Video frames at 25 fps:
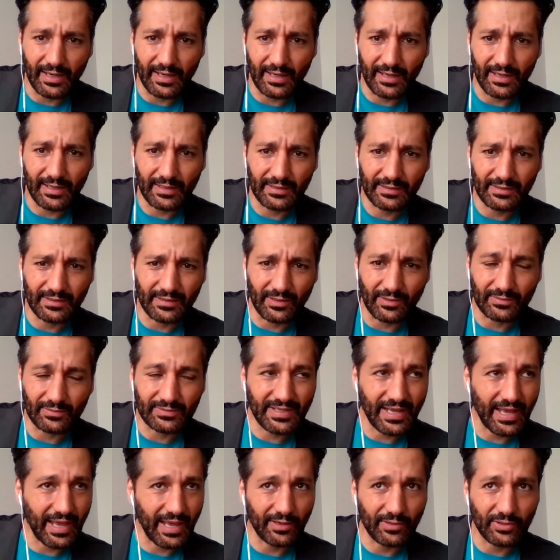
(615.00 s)
you know,
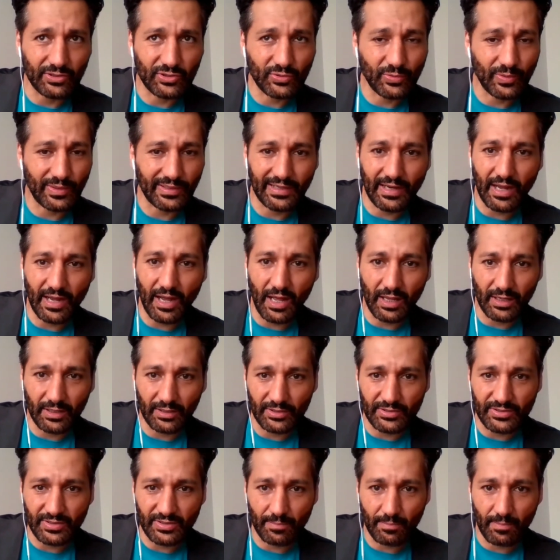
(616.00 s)
$10 or
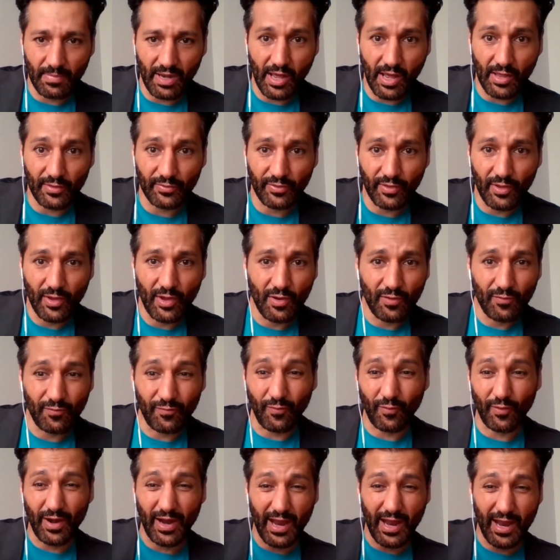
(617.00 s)
$20 a month
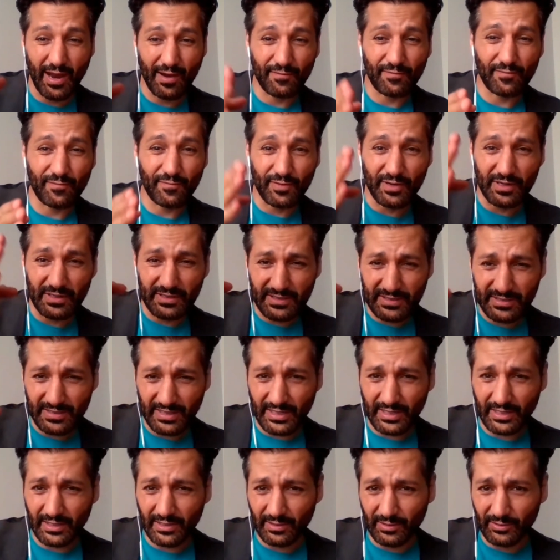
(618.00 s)
for every
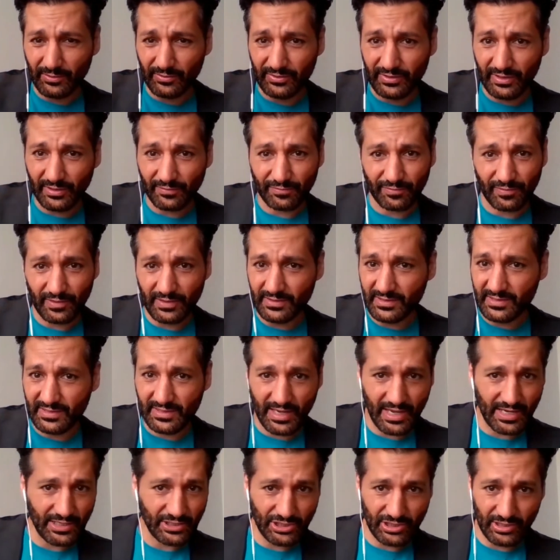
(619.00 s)
single different
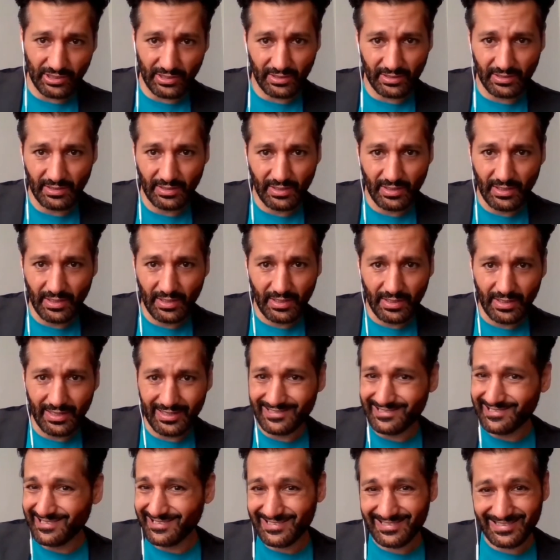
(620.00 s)
station. It's
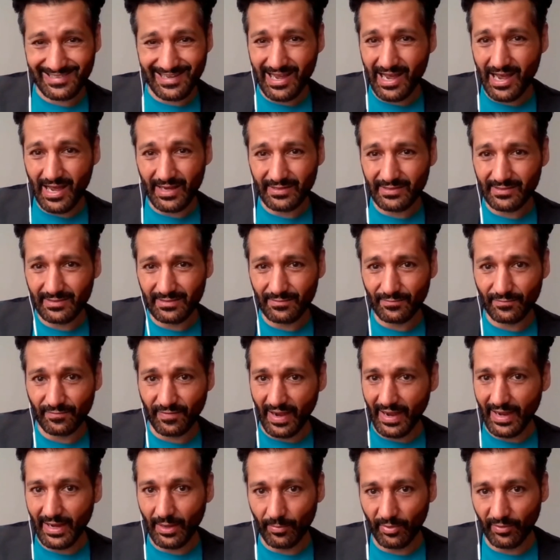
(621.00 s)
just not
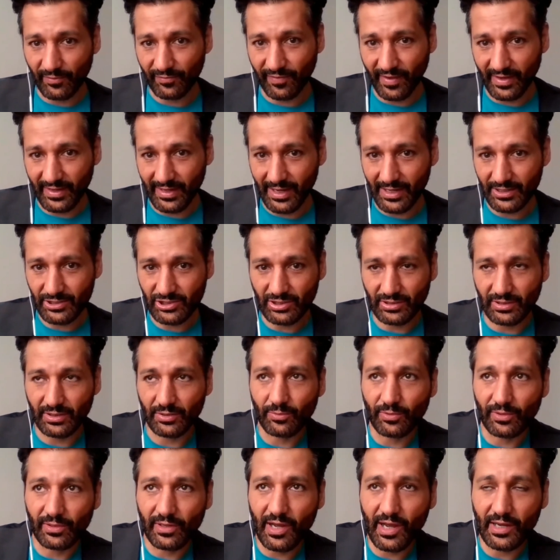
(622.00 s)
viable financially. We're
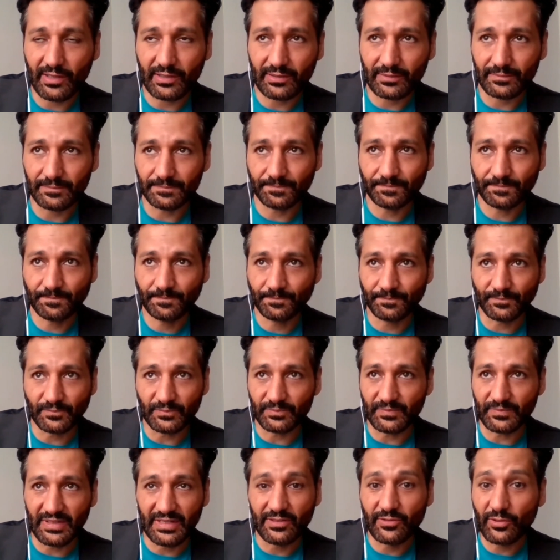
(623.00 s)
not,
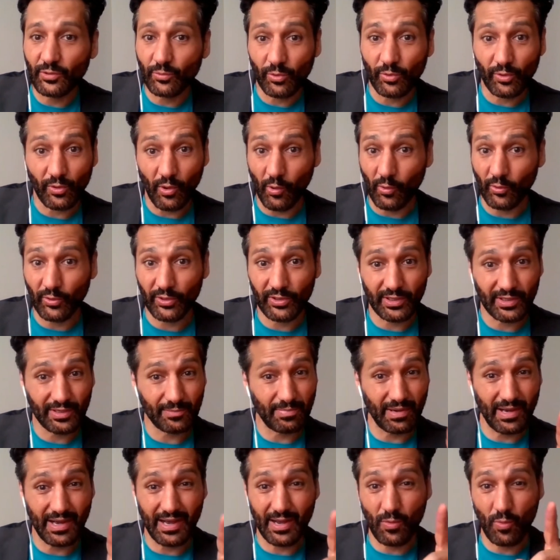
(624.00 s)
either we're only going to
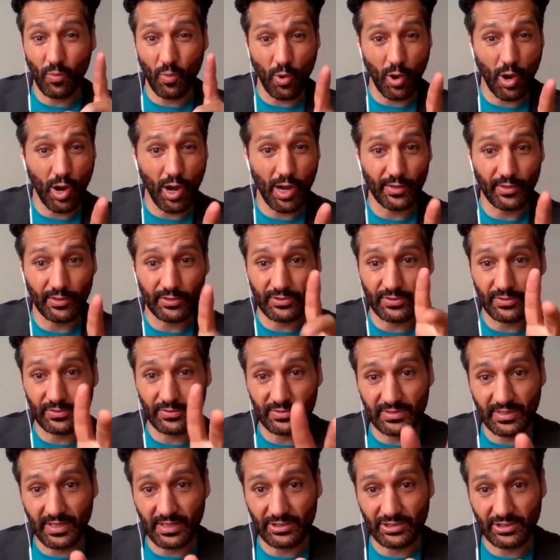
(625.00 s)
buy one or two
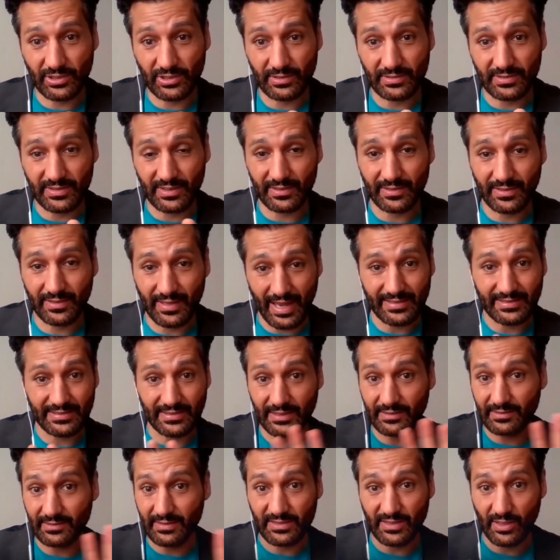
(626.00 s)
stations and that's it,
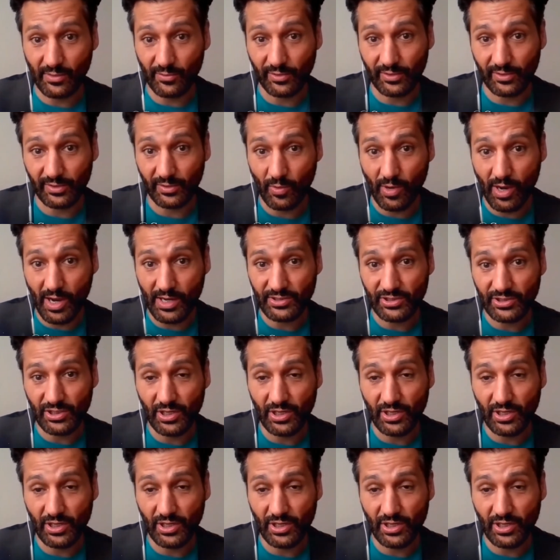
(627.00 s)
that's all we're going to watch,